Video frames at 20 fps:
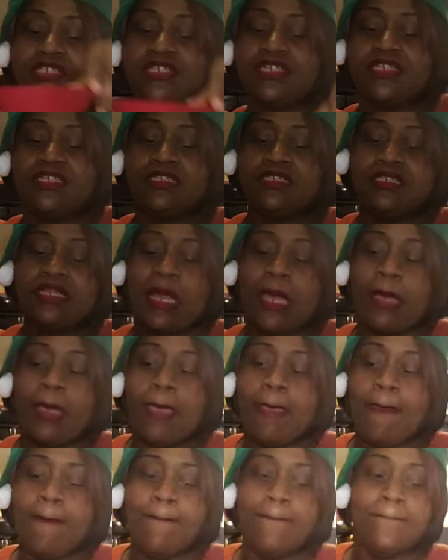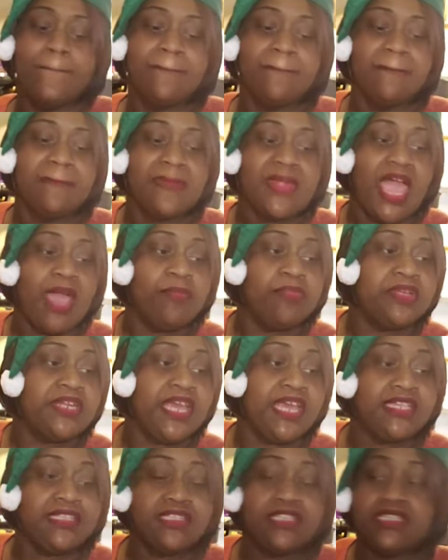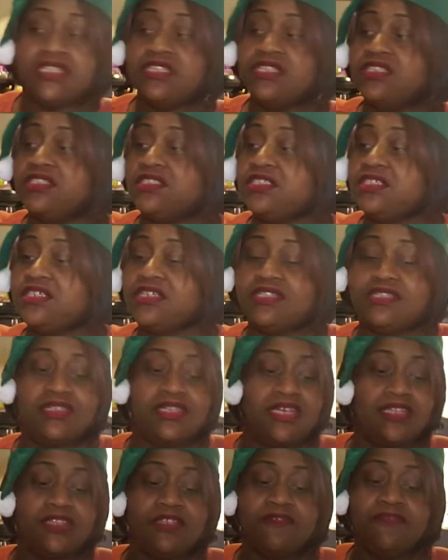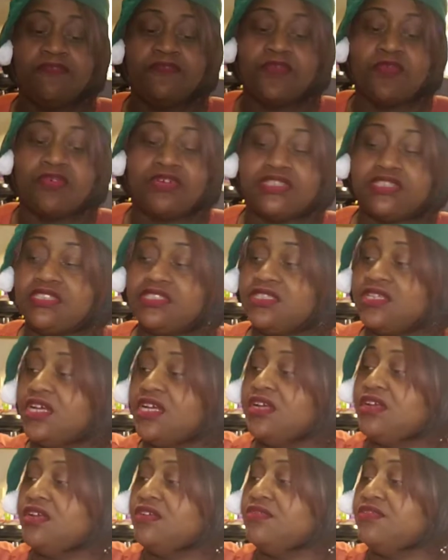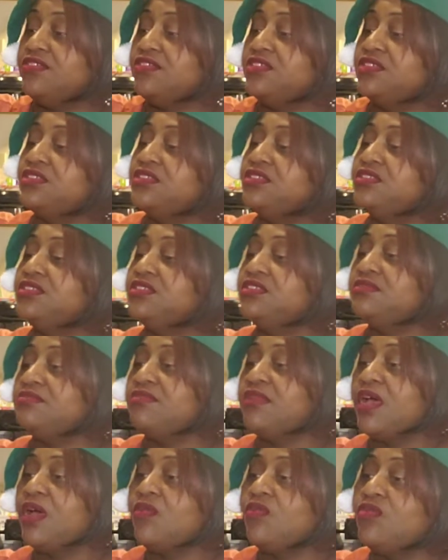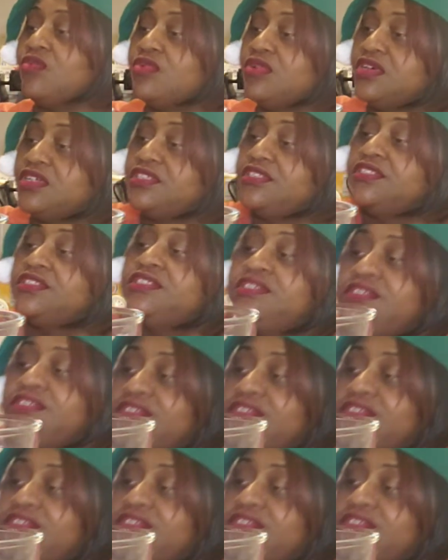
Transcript: in. But I need another 1/4 of my water